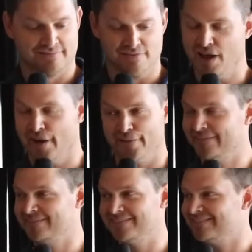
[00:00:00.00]
No,
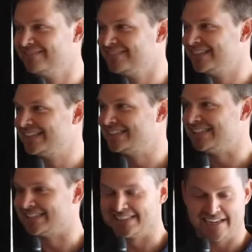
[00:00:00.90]
it
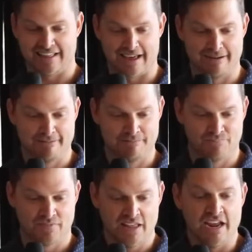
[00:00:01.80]
doesn't say that.
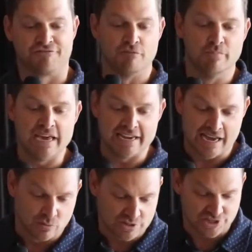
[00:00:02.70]
If the
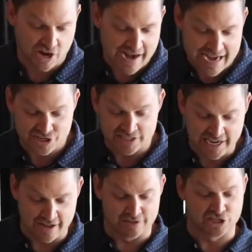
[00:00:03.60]
media will start actually
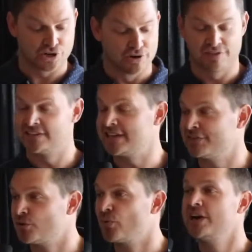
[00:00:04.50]
telling the truth and
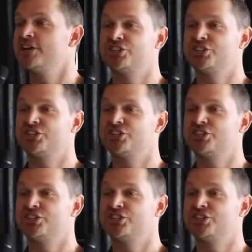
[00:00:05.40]
set their weird